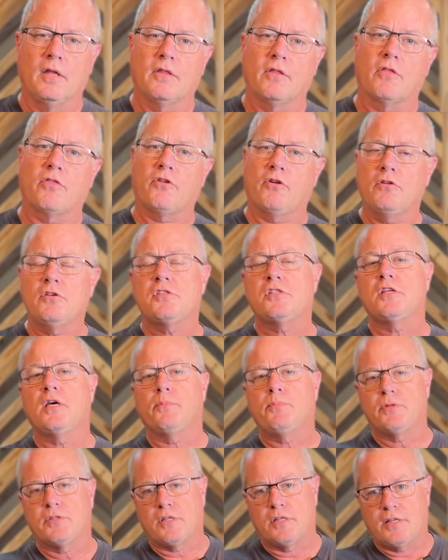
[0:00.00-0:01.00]
The third
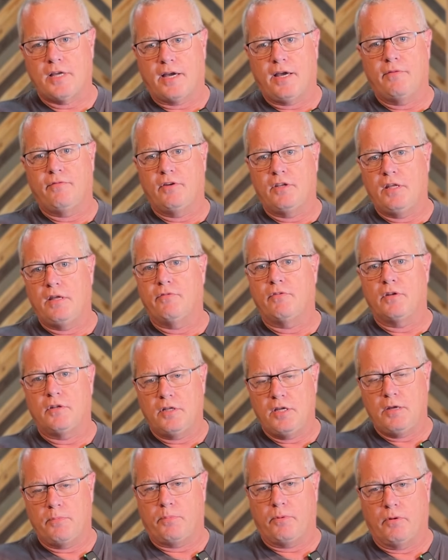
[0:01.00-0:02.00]
step is to dive in even
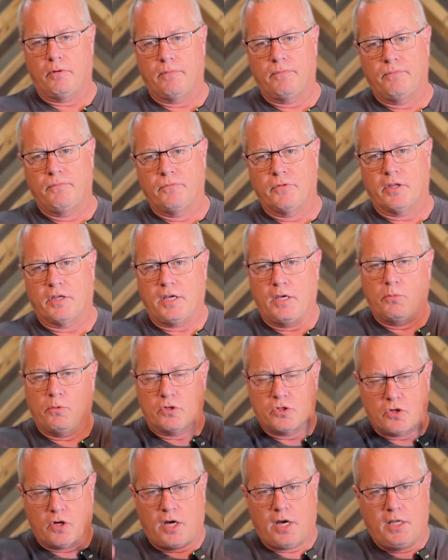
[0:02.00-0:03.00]
deeper. Again, we're
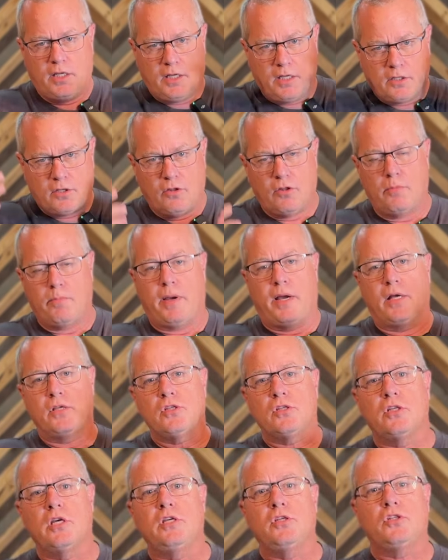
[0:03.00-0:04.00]
trying to get to the
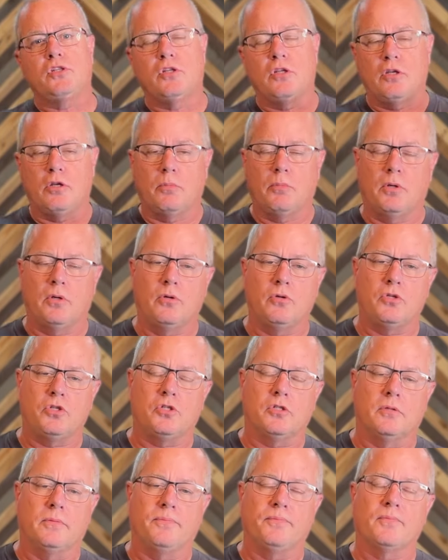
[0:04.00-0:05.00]
imagination and
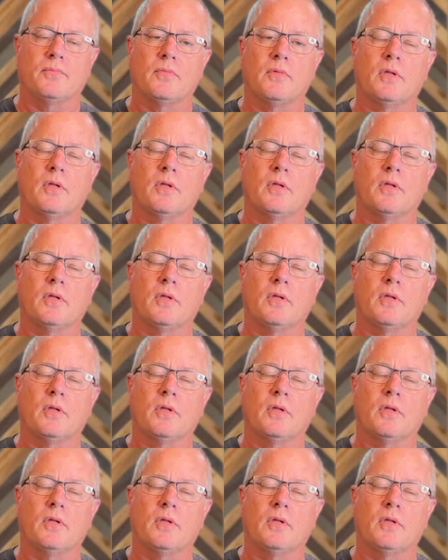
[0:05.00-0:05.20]
emotion.